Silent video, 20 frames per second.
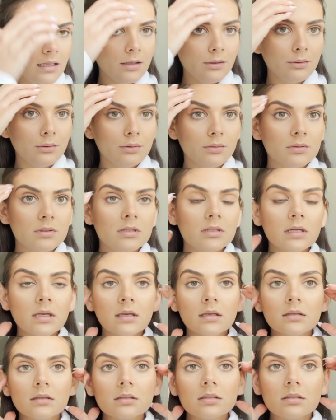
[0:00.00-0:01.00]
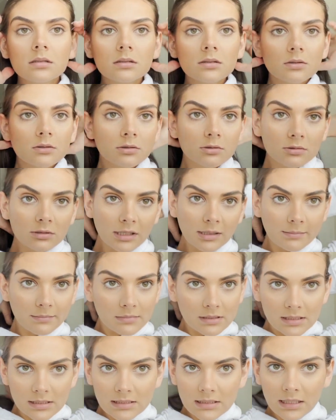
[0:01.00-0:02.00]
nude sticks cream
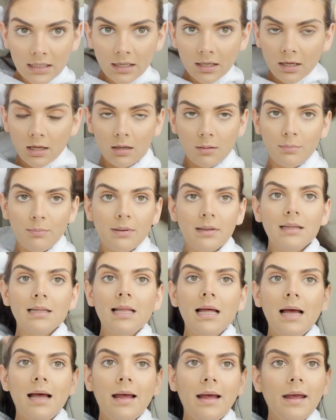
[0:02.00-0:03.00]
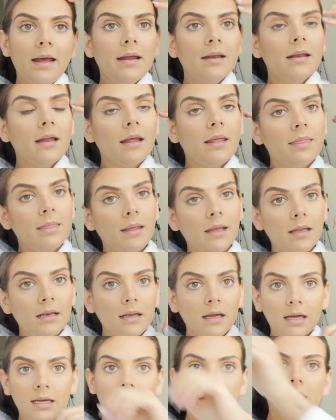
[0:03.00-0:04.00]
stick applied, and then
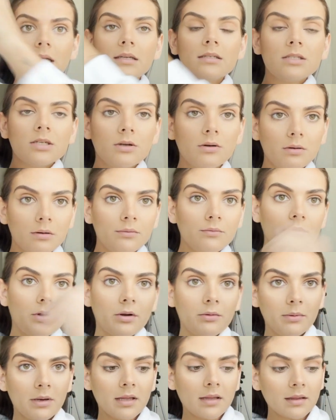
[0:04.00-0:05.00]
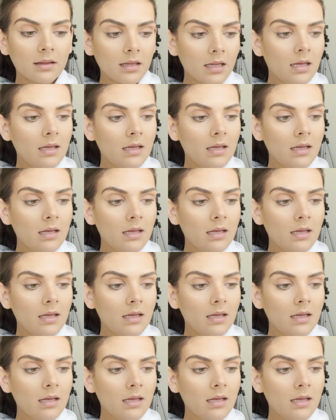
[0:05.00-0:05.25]
I like to go over it with